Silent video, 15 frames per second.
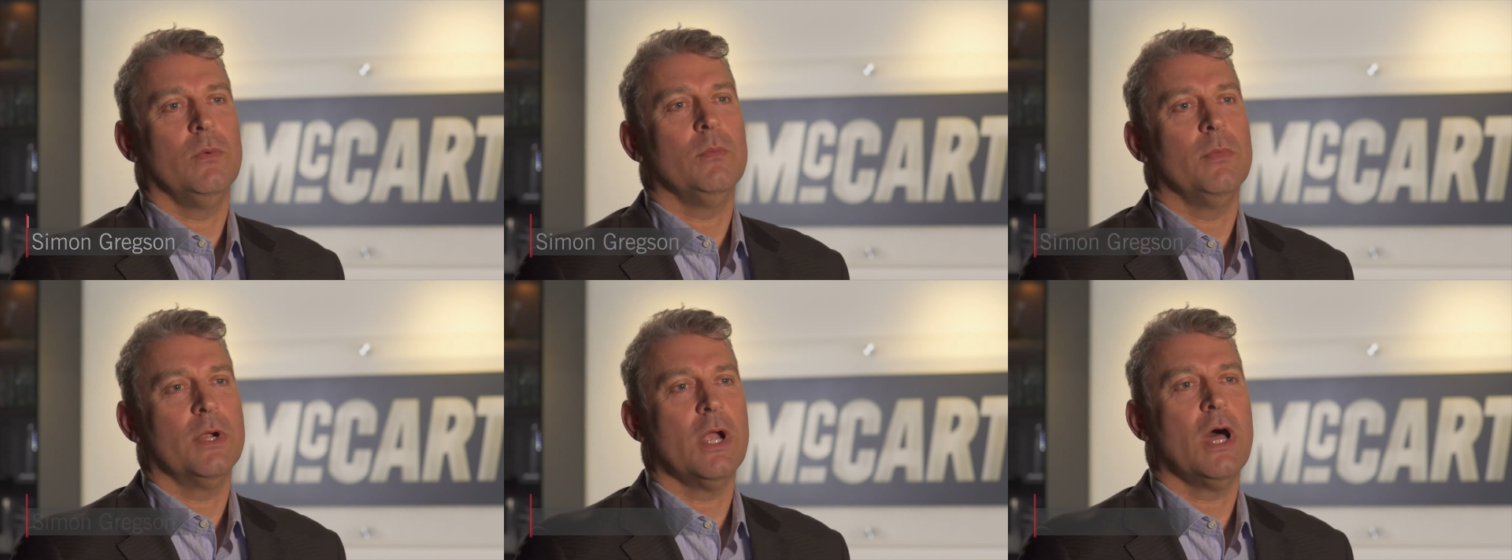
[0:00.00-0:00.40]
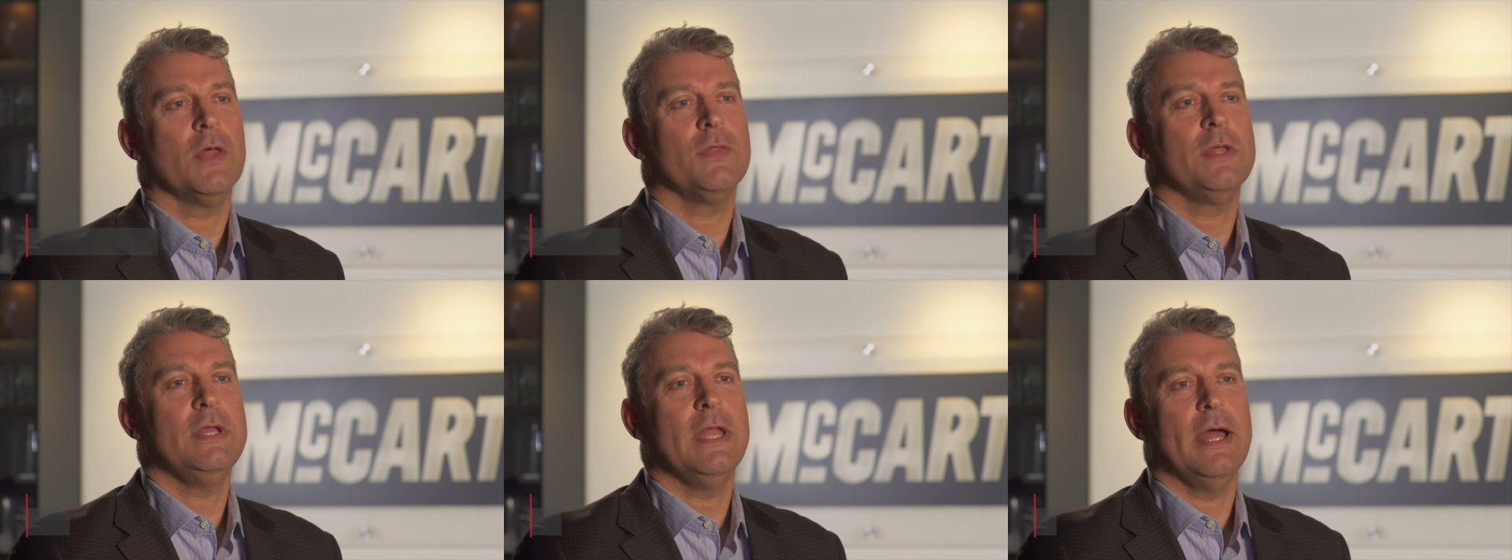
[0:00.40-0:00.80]

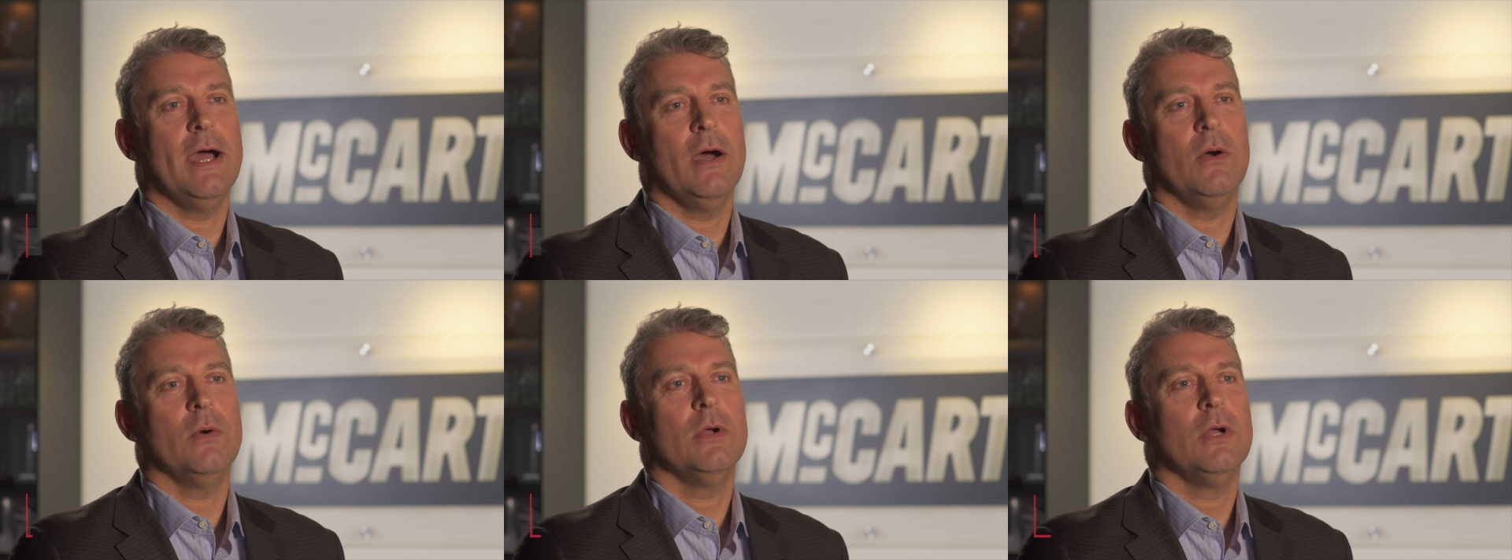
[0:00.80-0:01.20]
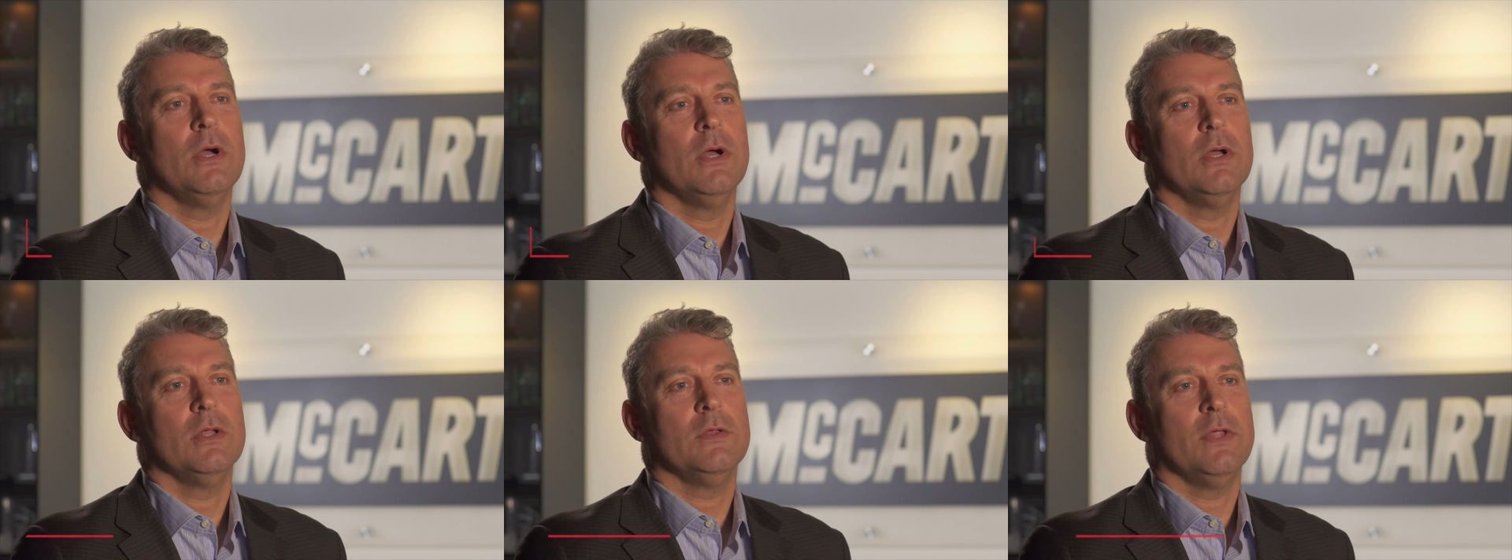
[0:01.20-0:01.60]
McCarthy now
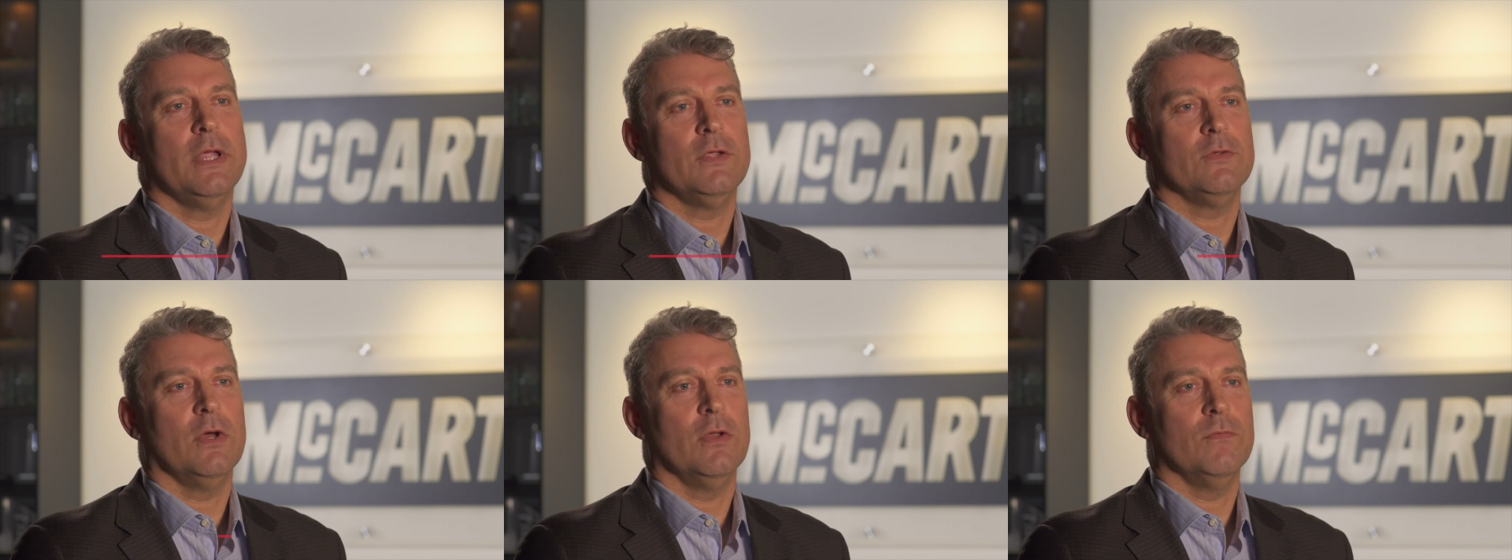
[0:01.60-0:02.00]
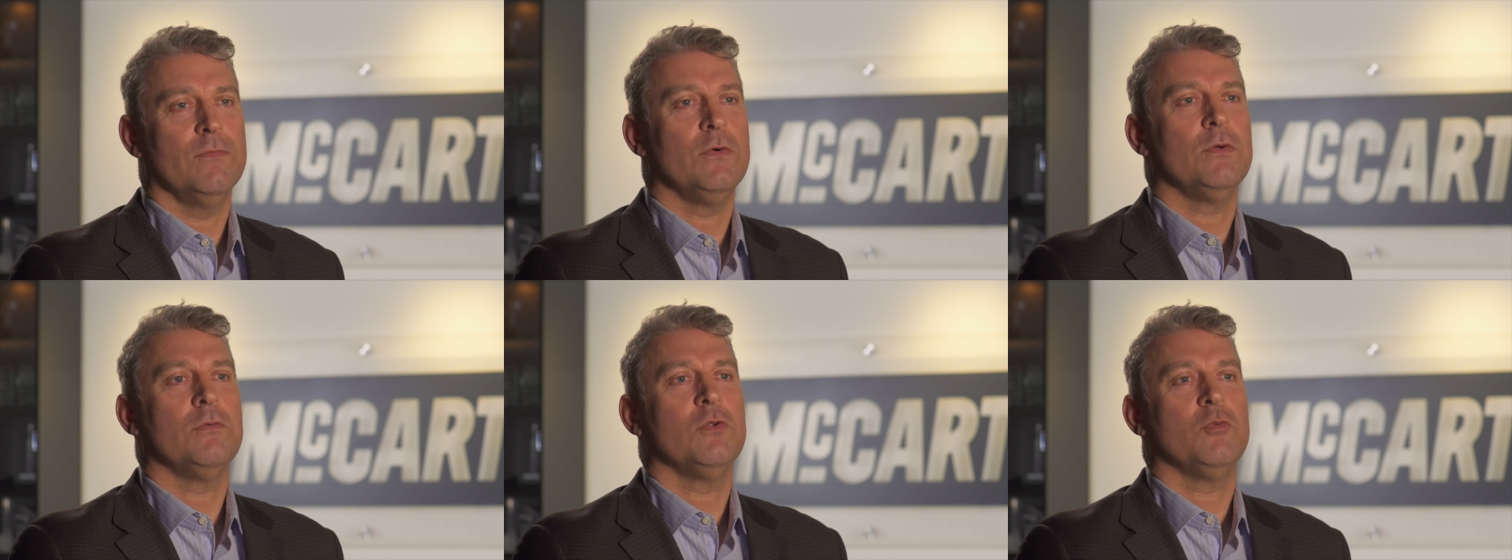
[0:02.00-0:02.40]
takes on full